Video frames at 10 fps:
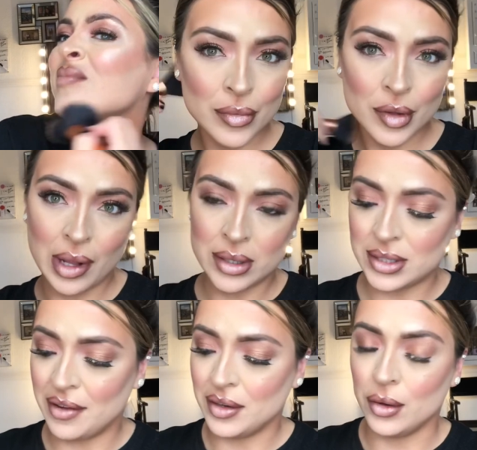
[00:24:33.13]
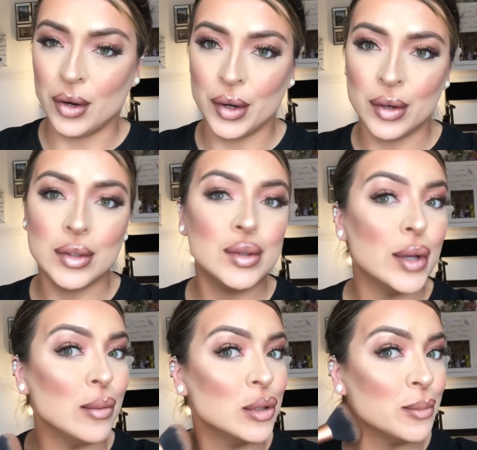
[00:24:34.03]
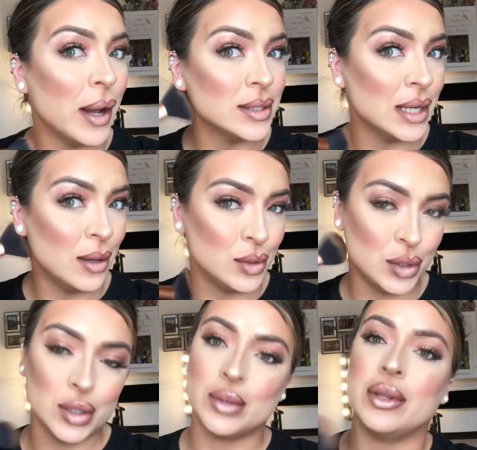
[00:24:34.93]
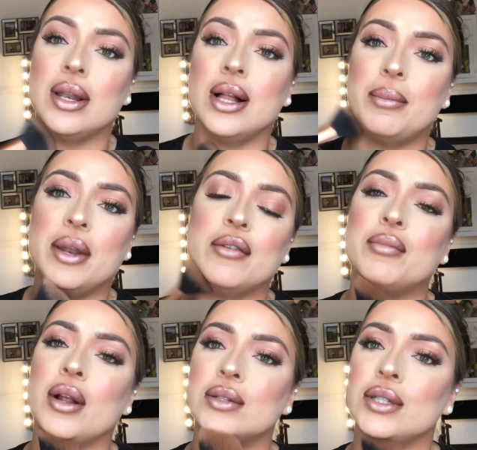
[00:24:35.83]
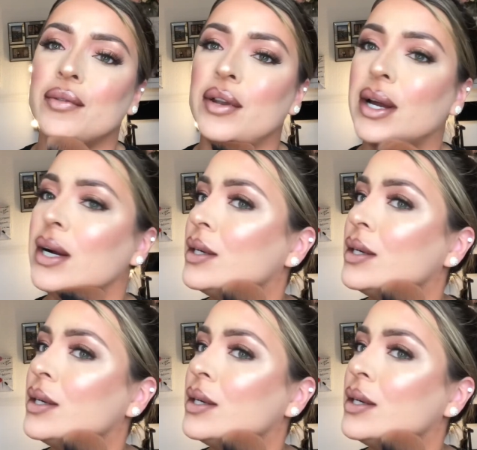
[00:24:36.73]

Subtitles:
That's definitely looking so much better now, just with a little bit of bronzer on the neck.